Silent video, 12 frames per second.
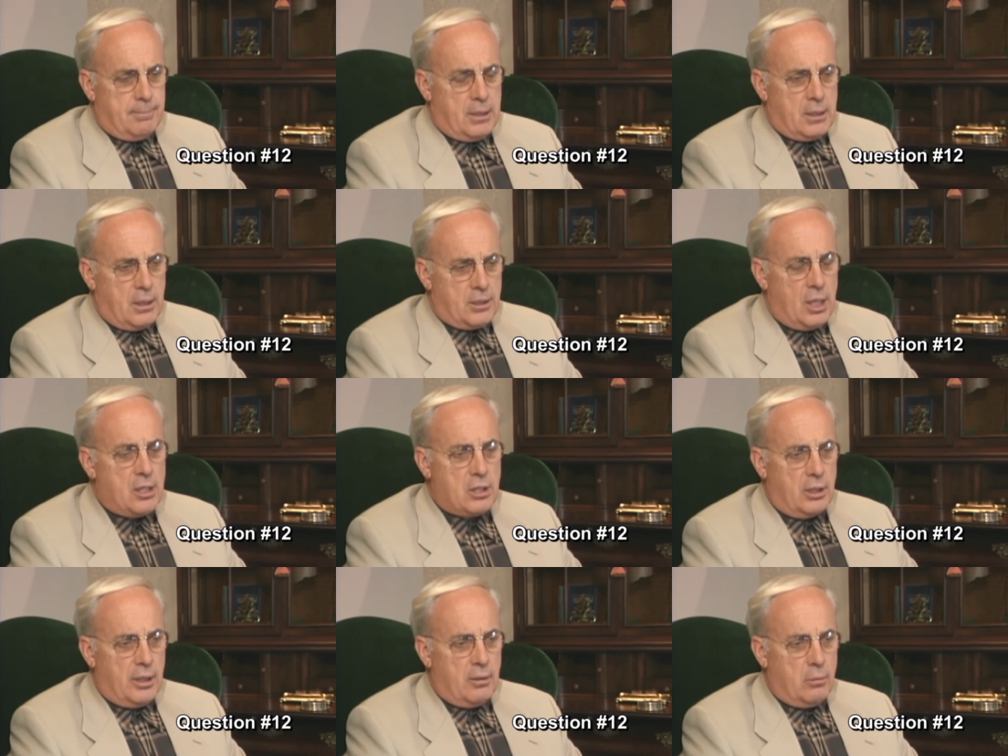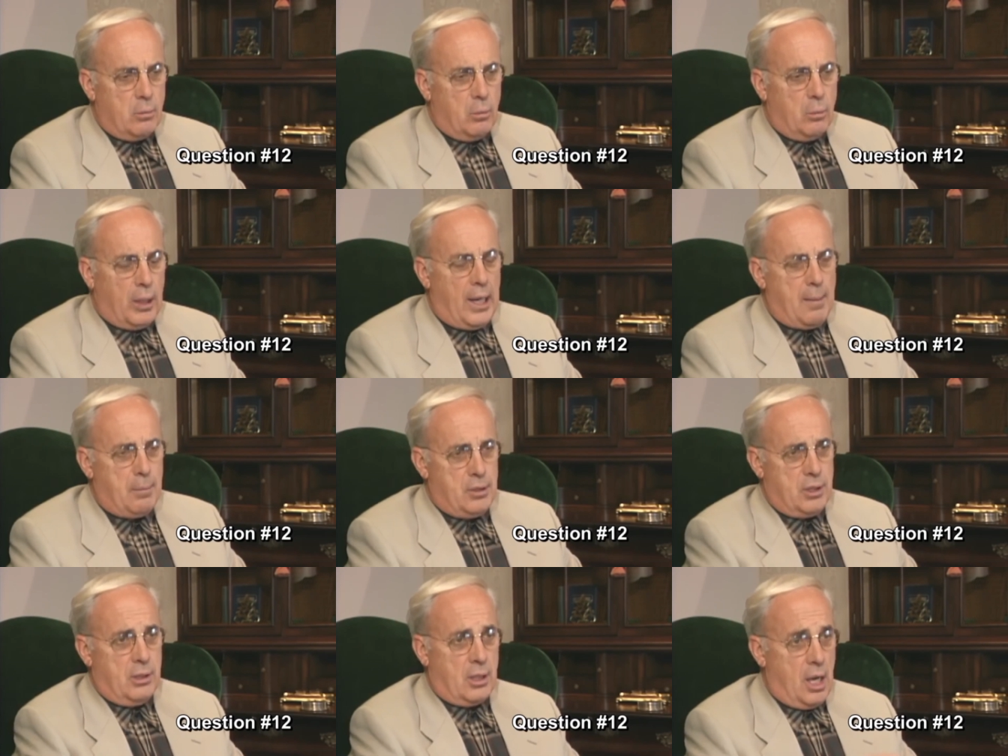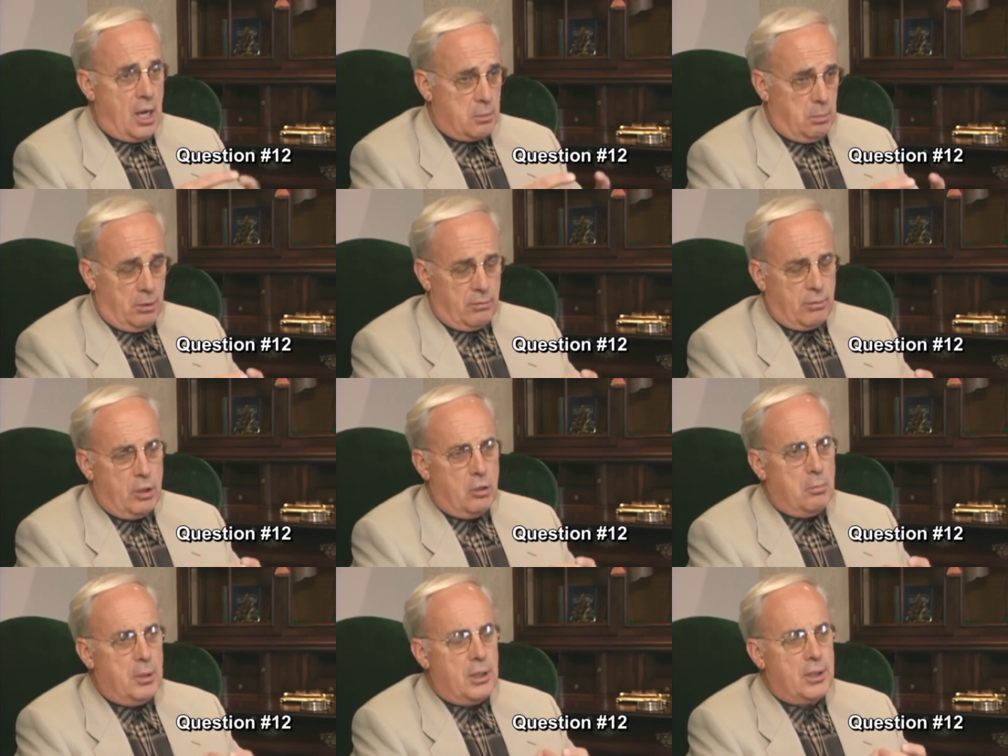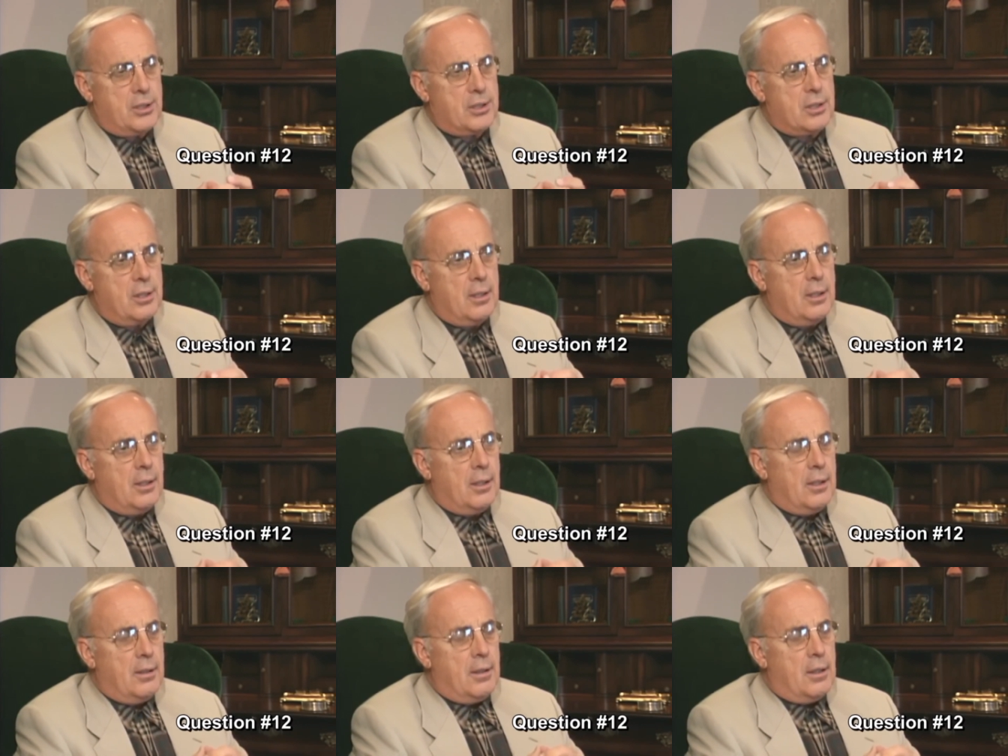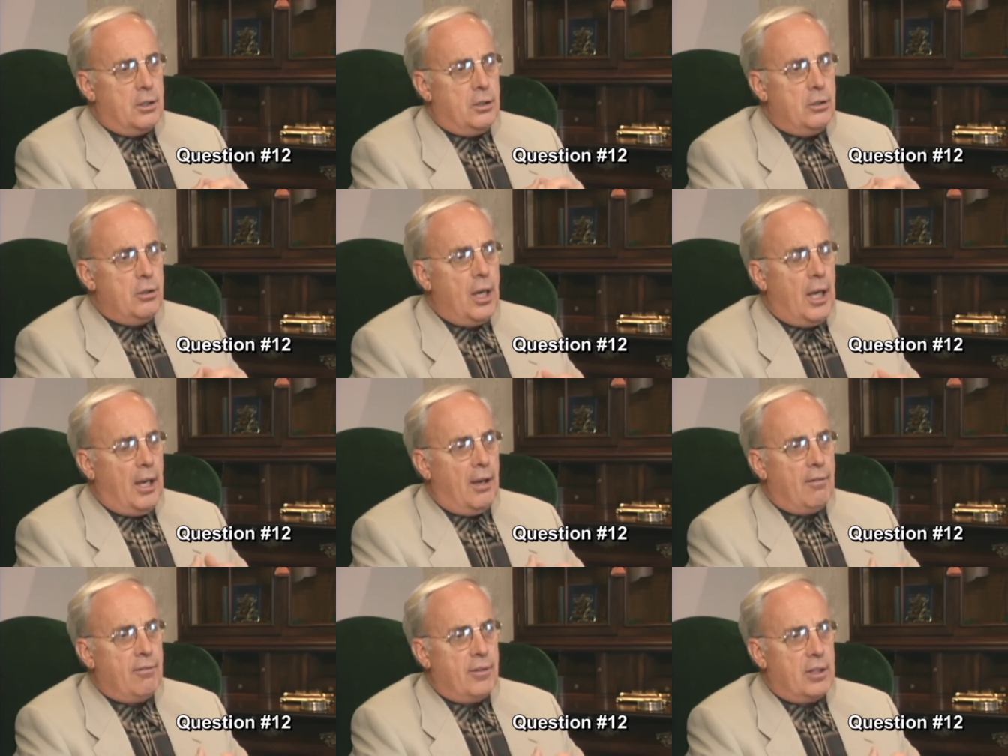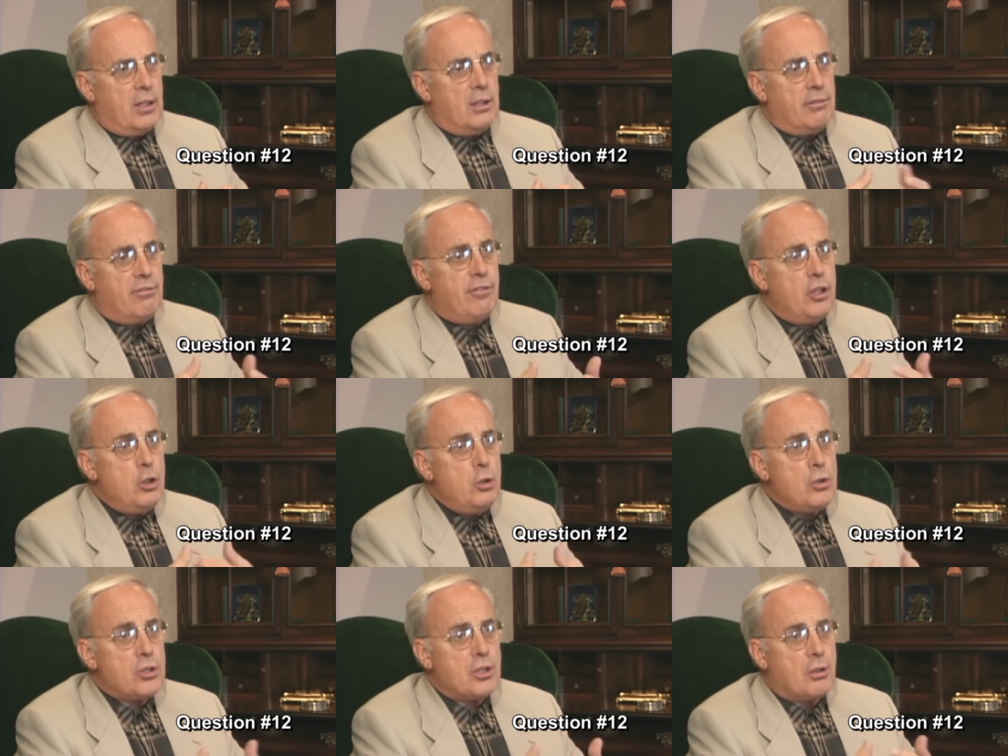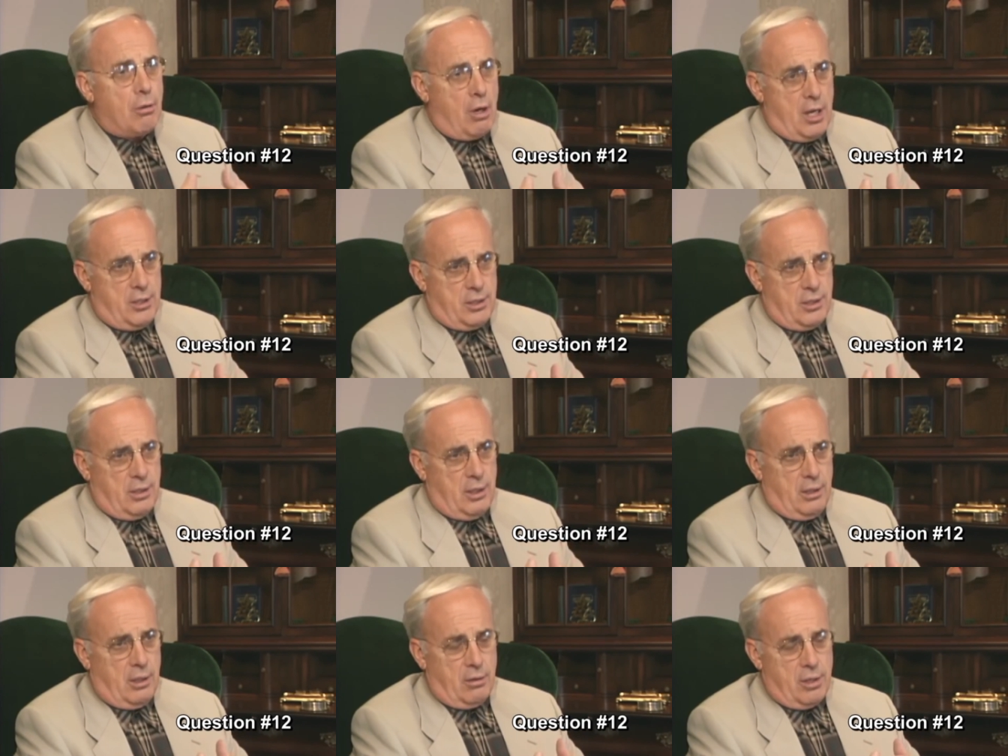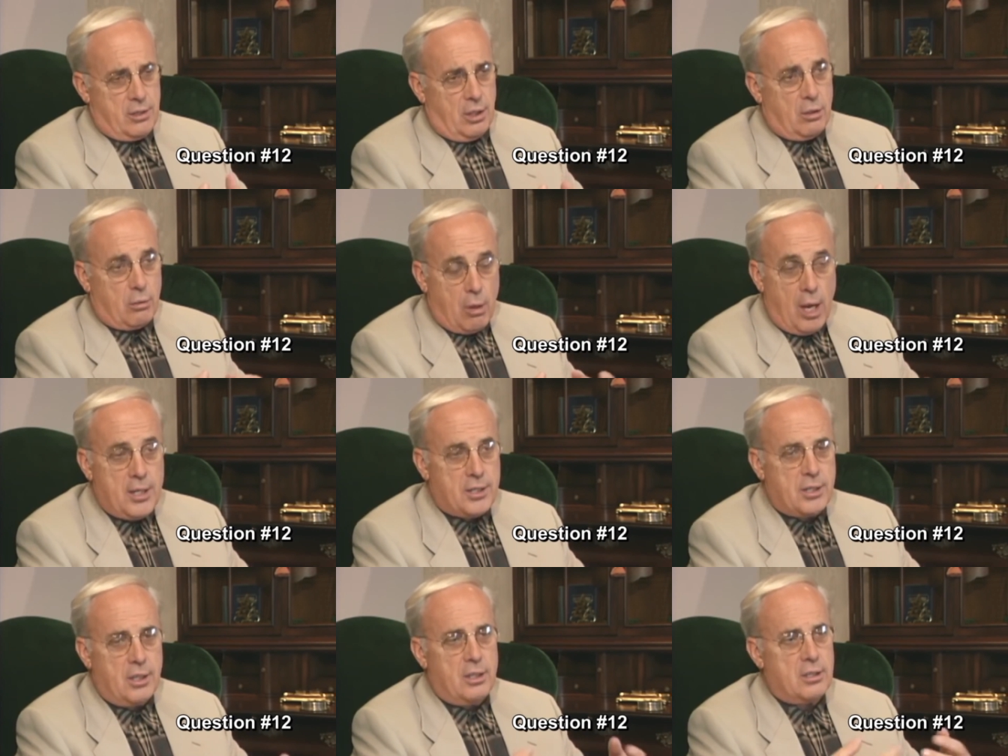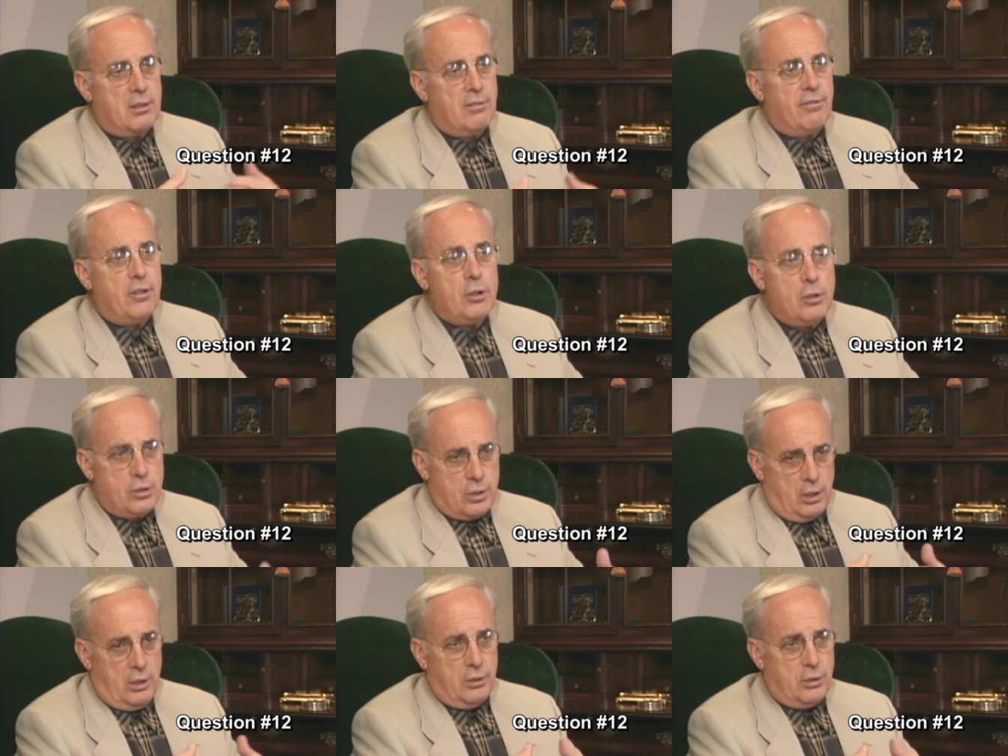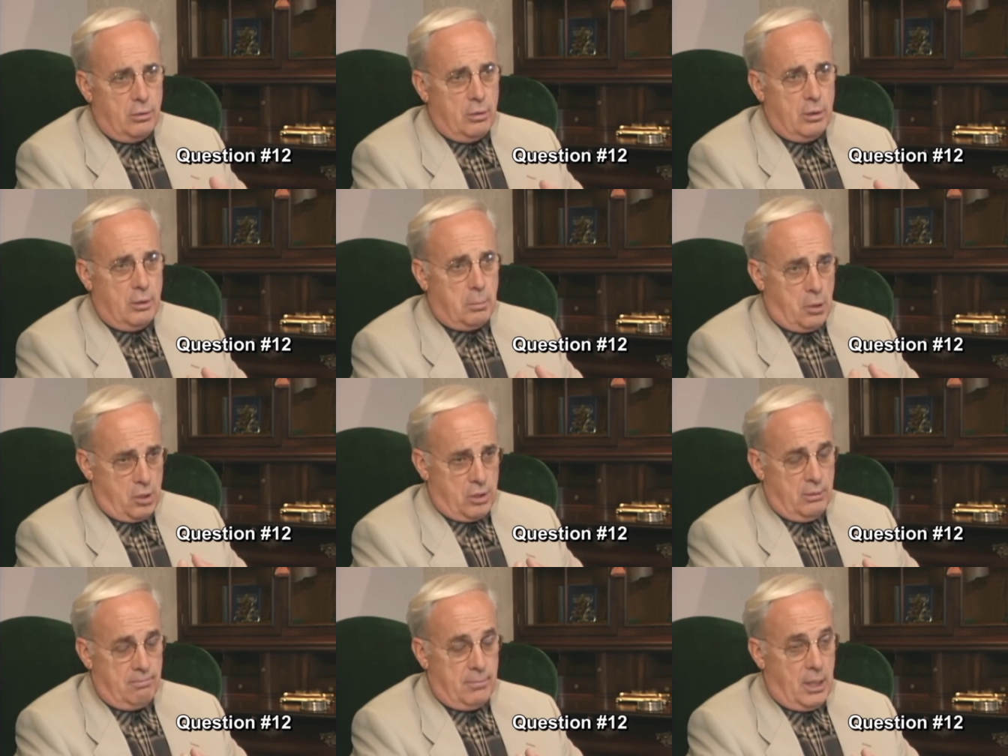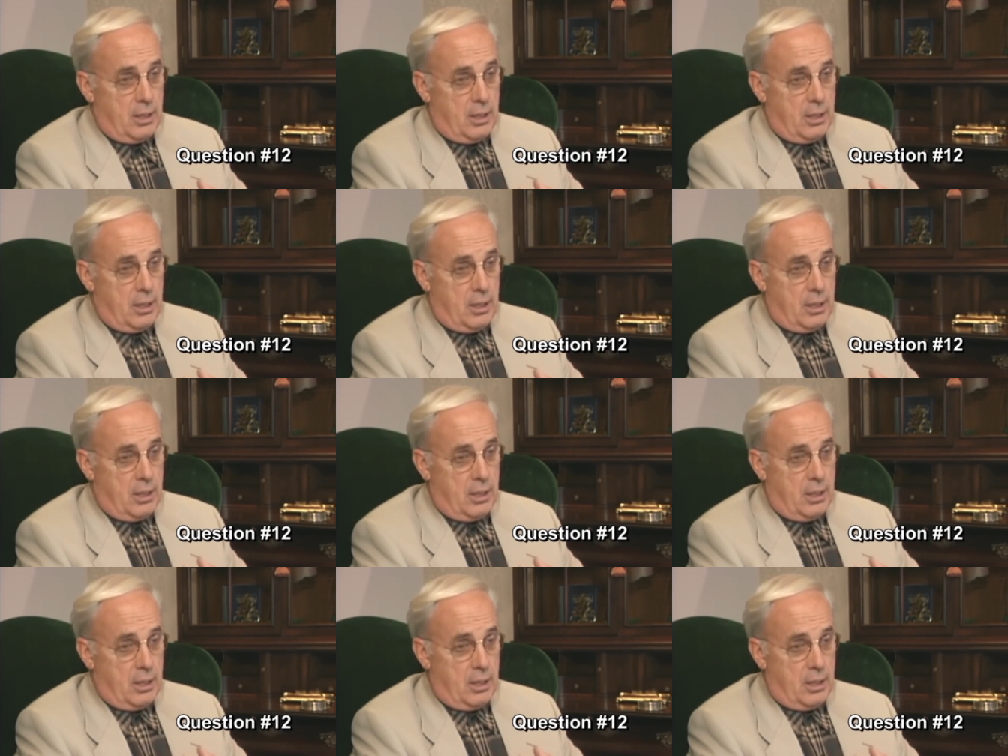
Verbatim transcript: Essentially, what happens in the gospel of Rome is you have infused grace, that there is a grace that is infused into a person.